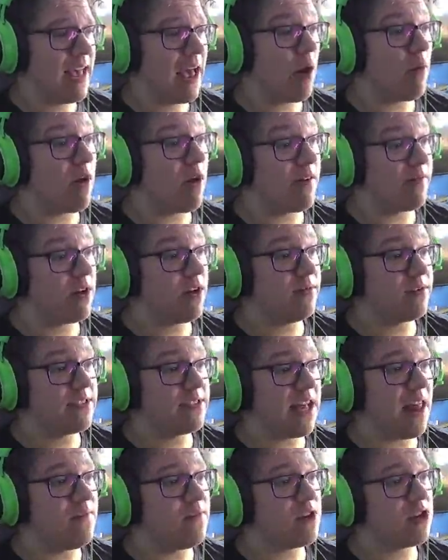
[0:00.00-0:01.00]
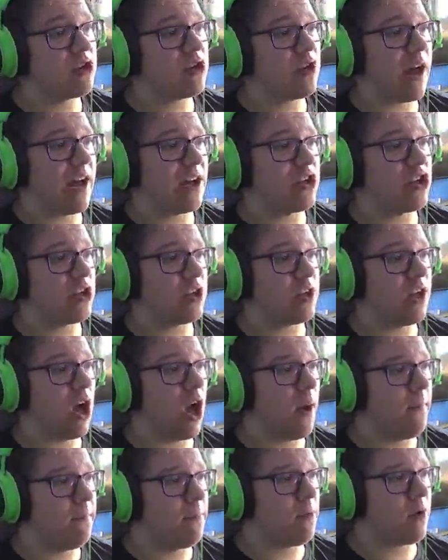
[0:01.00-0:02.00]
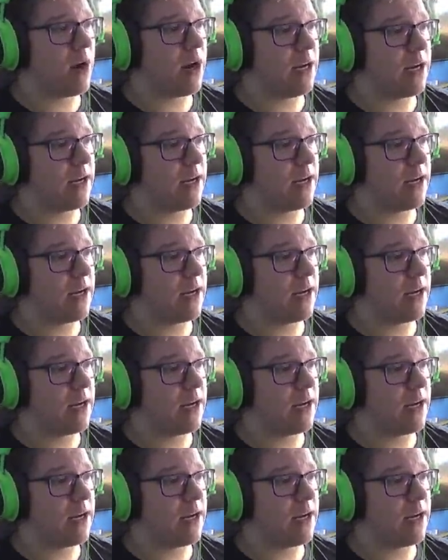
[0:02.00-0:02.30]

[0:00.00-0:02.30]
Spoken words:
and we have enough salvage to actually upgrade